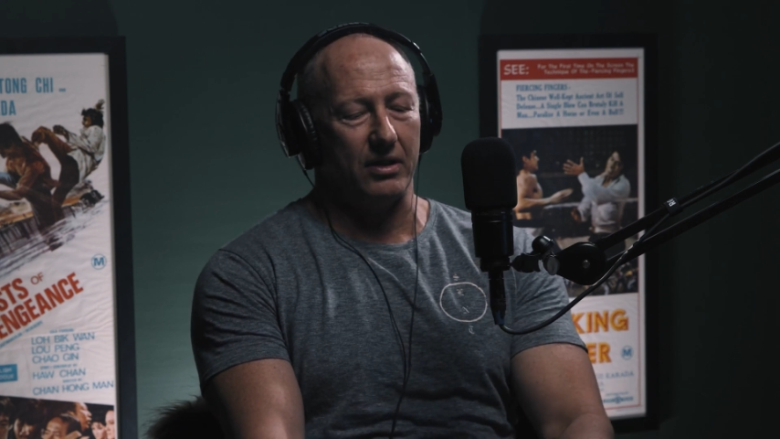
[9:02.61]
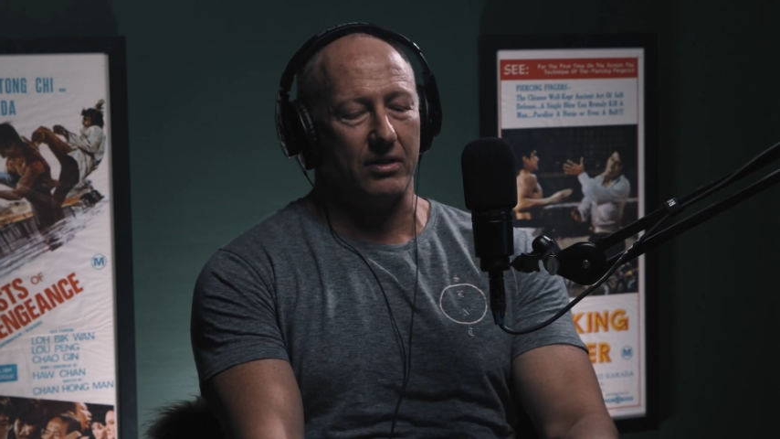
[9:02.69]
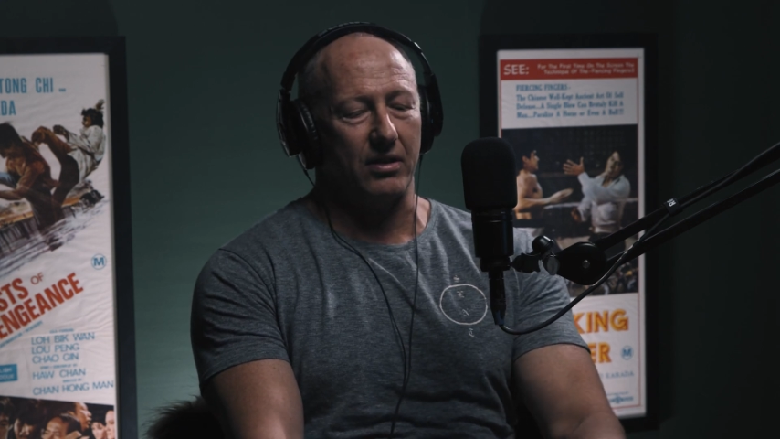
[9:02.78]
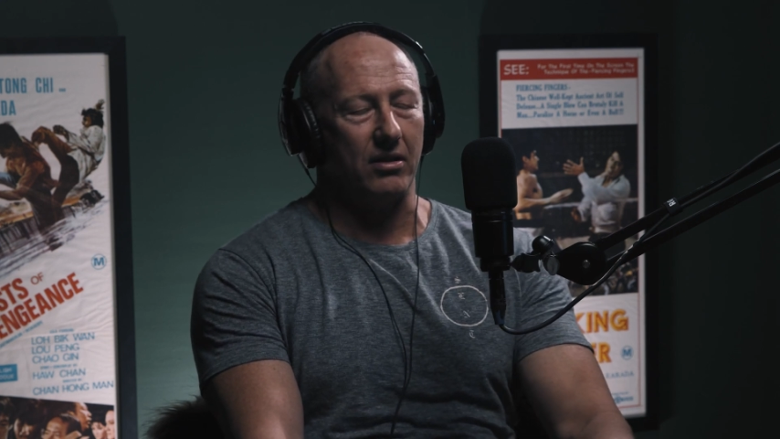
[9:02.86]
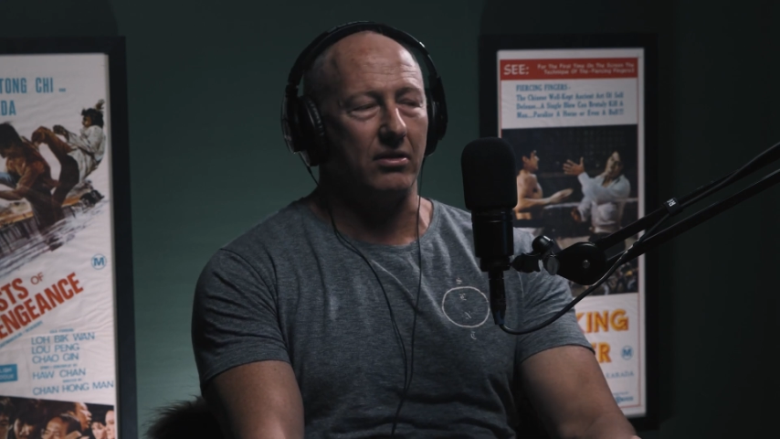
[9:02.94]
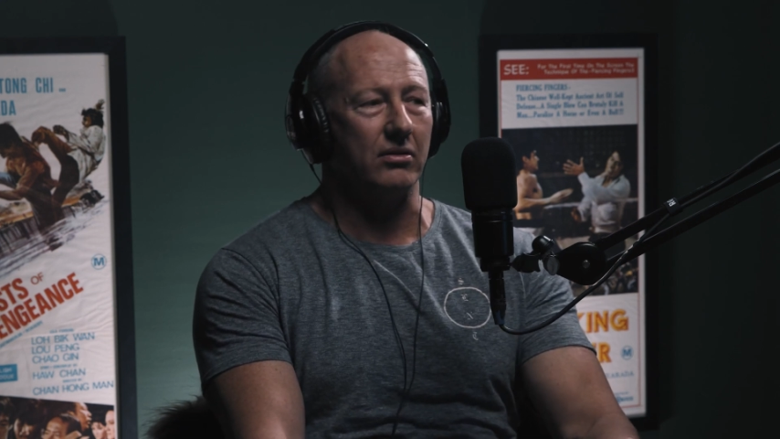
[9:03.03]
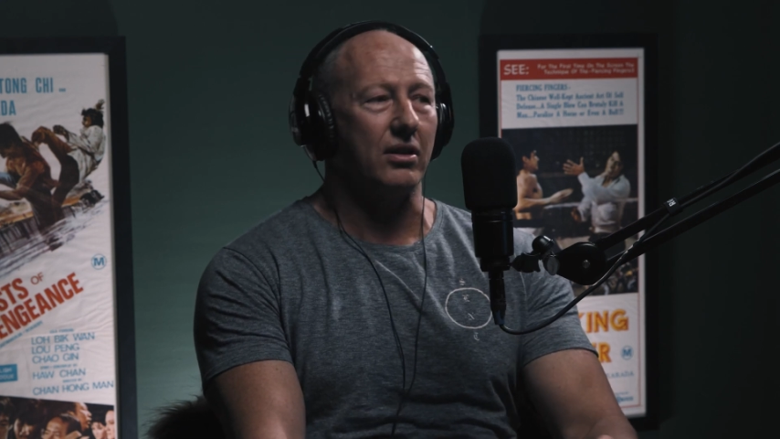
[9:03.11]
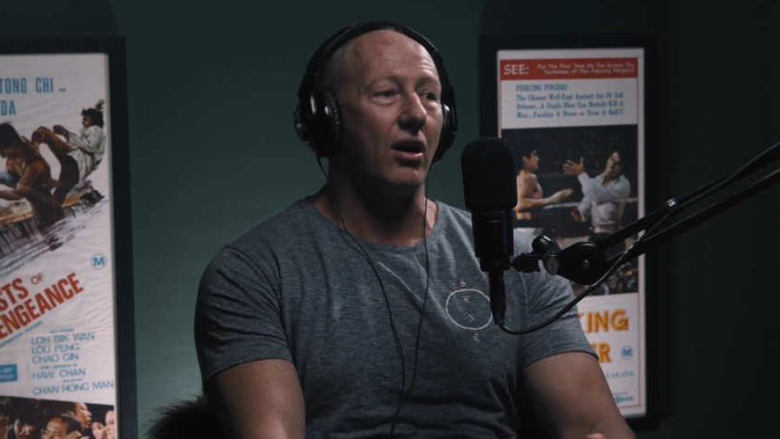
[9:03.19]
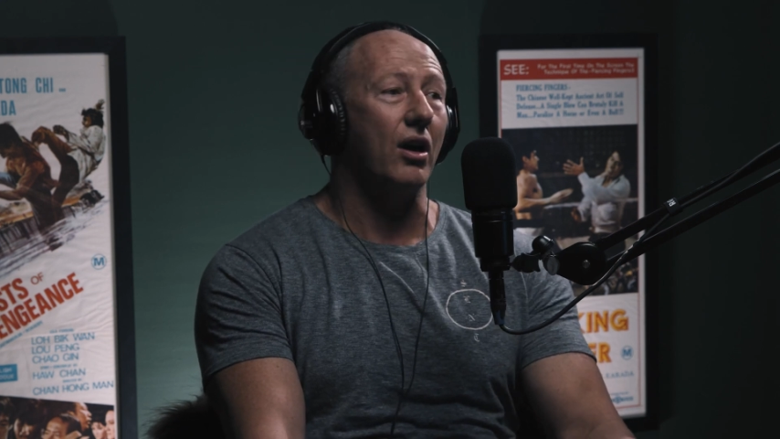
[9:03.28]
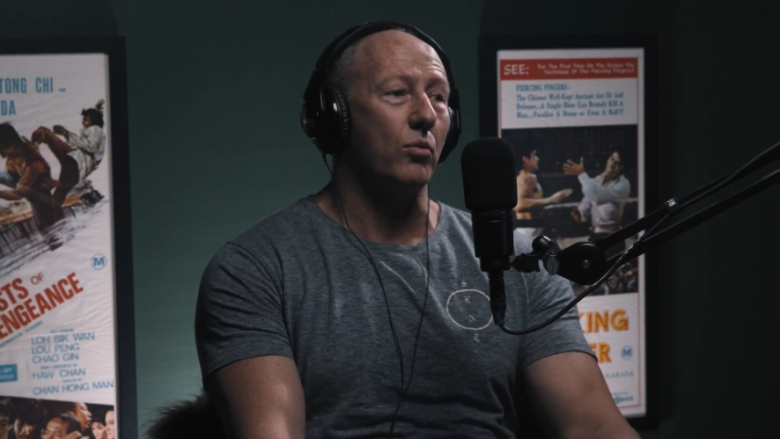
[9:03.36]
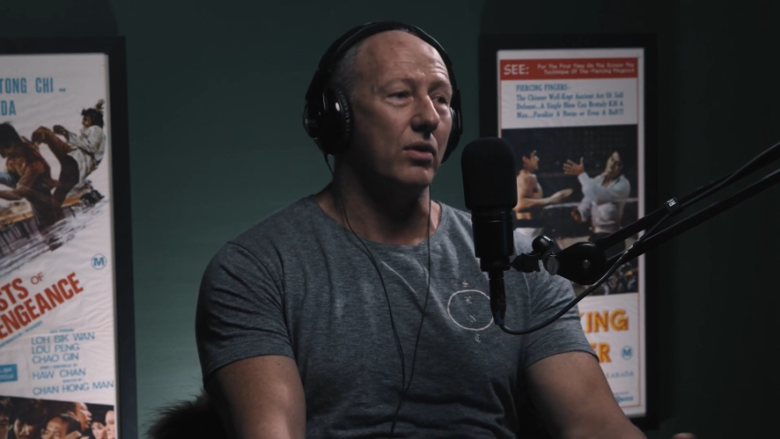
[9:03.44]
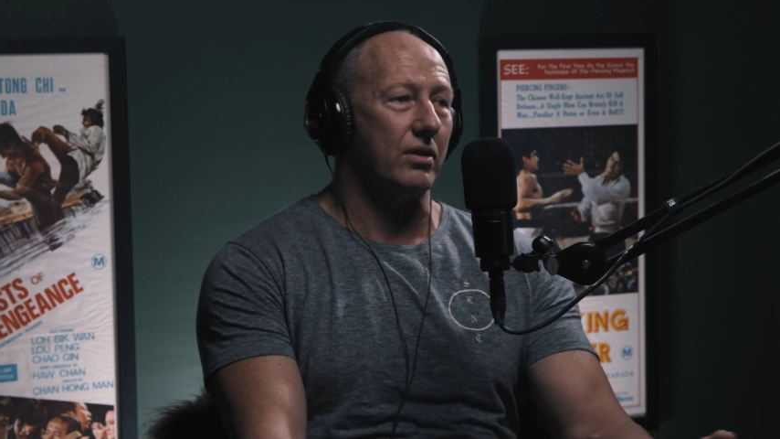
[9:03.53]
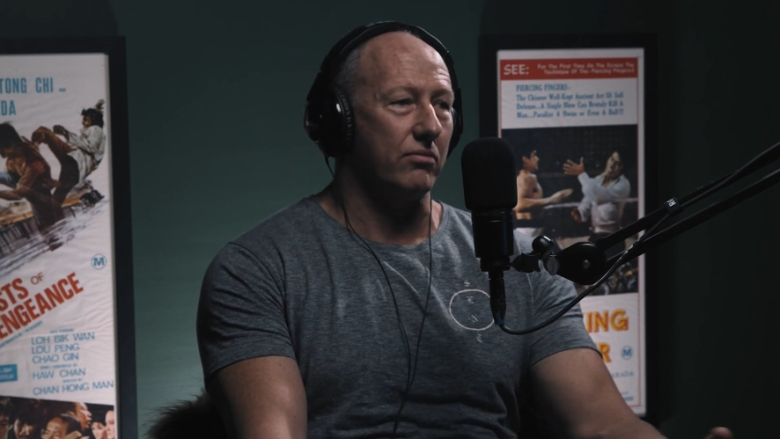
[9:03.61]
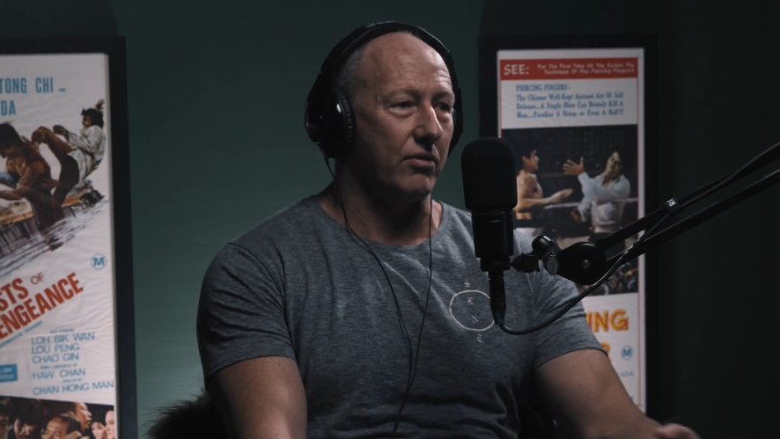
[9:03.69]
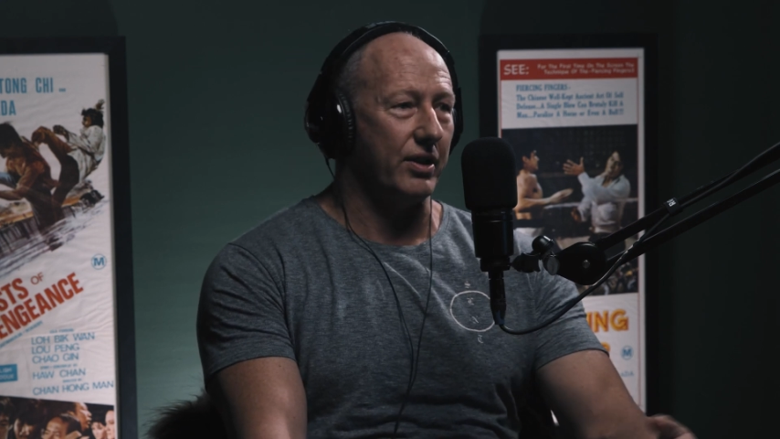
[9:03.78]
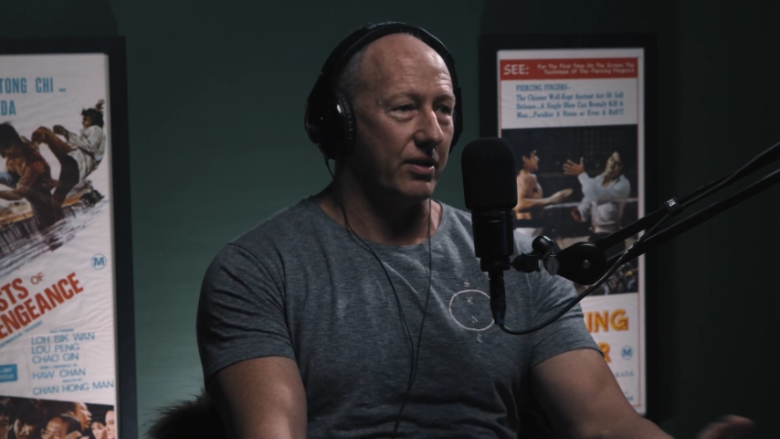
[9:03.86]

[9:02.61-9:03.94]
is told, I want a